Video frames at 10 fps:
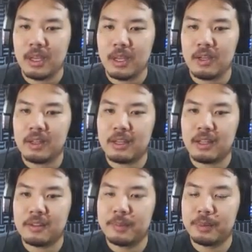And
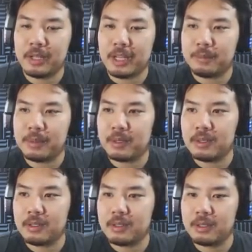against
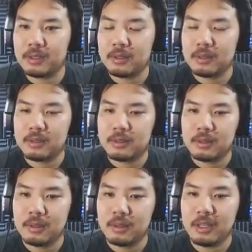Blackbeard,
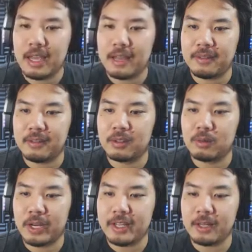he has his
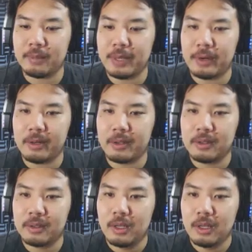great hit
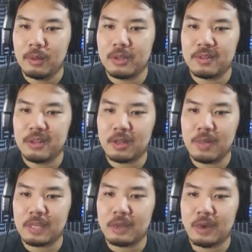barrier, which is going to
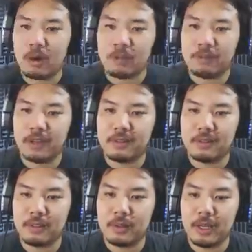make it harder for
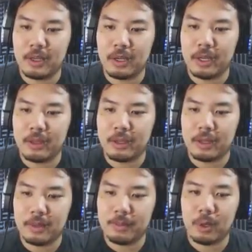us to hit. I mean,
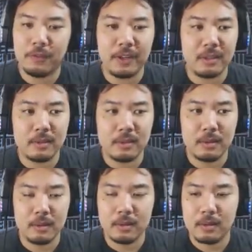the perfect
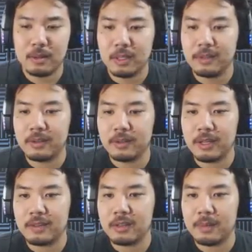easier
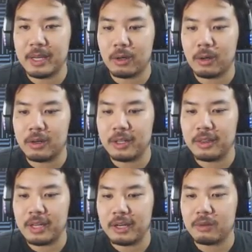to hit is going to make it hard to
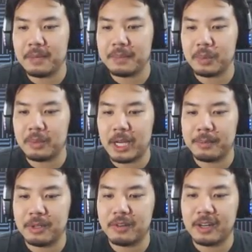hit that great, but with a
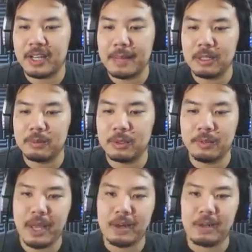Blackbeard friend captain, it
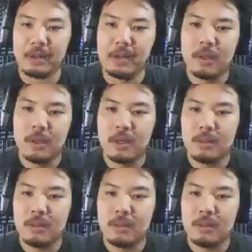won't matter.